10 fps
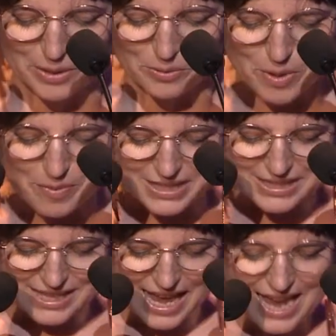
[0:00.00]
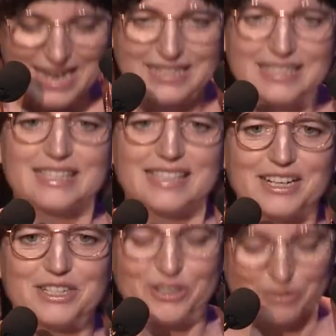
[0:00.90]
Women say it's
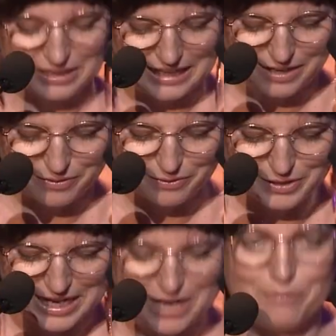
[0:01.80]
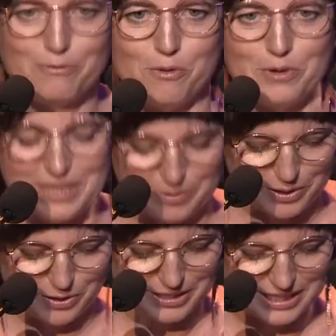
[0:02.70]
such a relief to hit 40
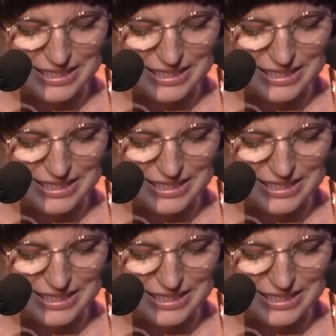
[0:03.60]
because the